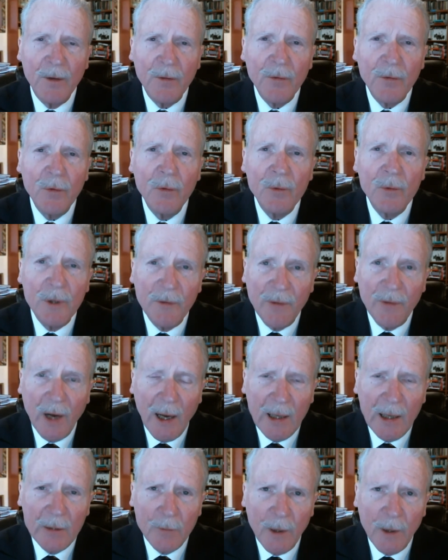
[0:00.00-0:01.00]
through
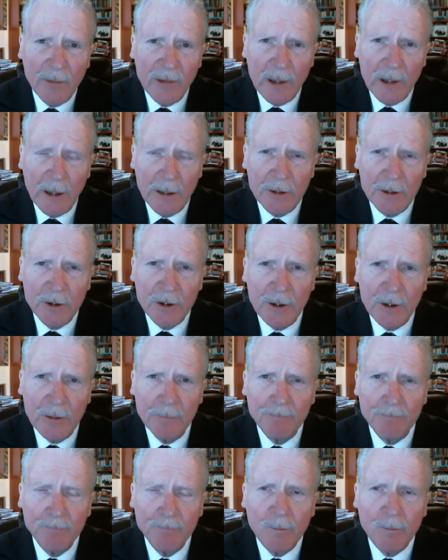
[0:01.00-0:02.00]
divine
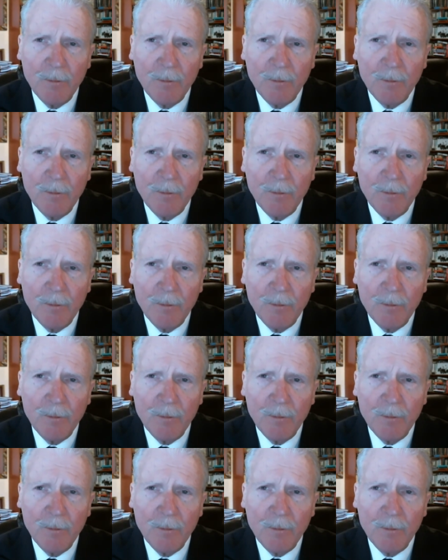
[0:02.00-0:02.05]
revelation.